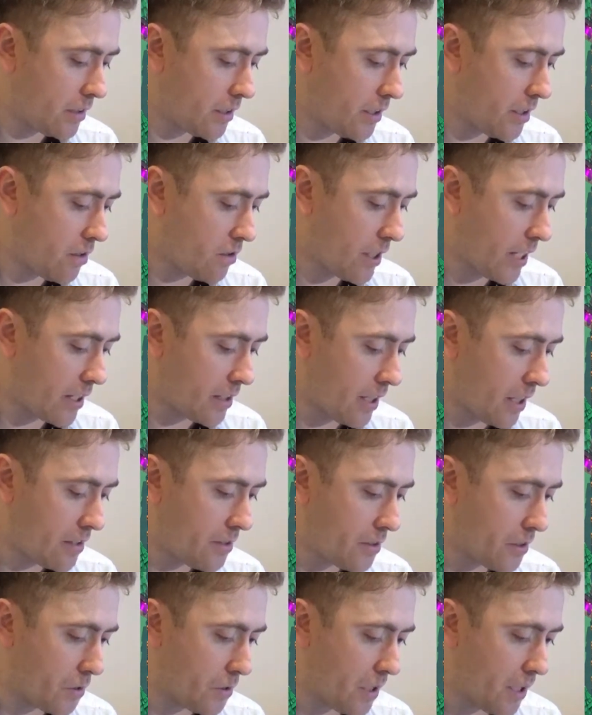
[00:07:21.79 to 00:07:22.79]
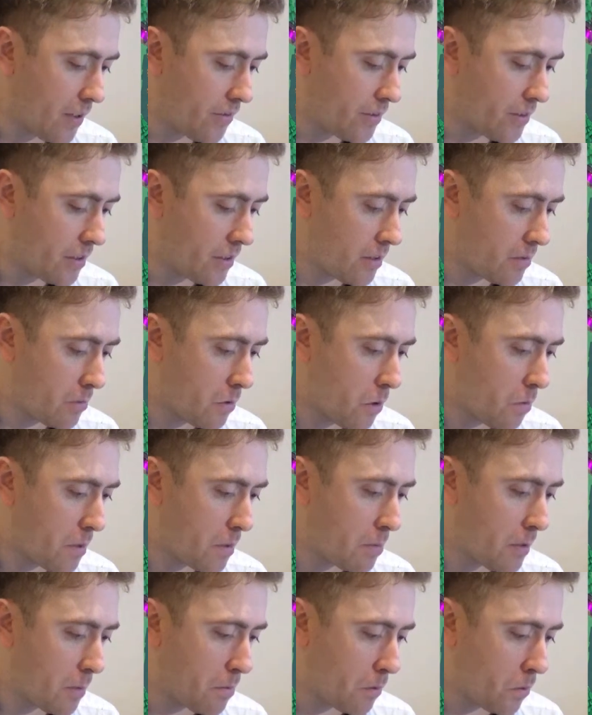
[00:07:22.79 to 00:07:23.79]
You don't get that too often. Normally
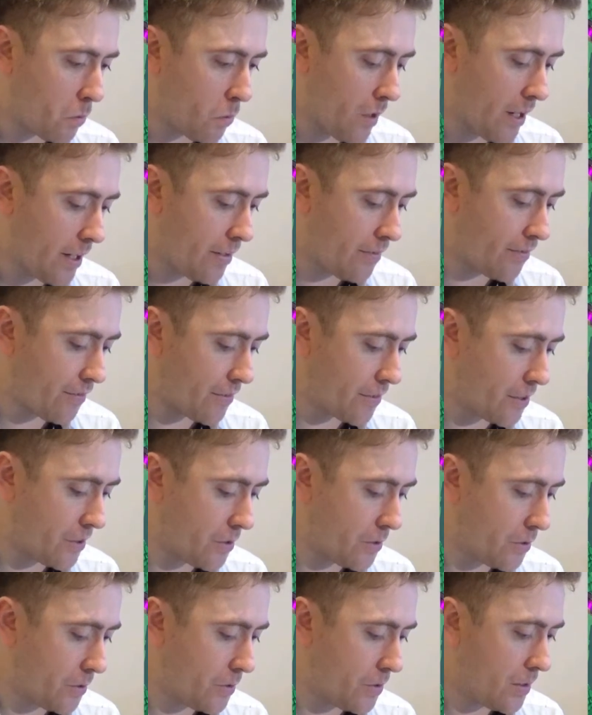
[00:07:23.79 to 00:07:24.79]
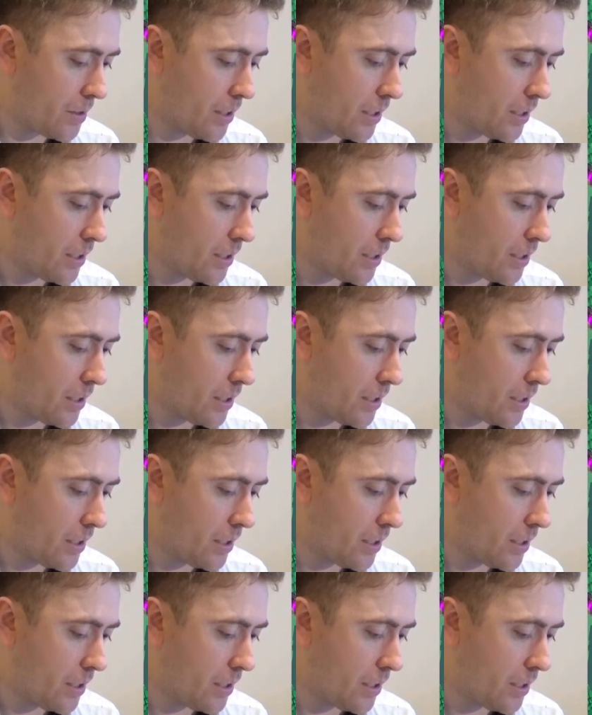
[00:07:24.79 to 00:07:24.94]
people wait for you.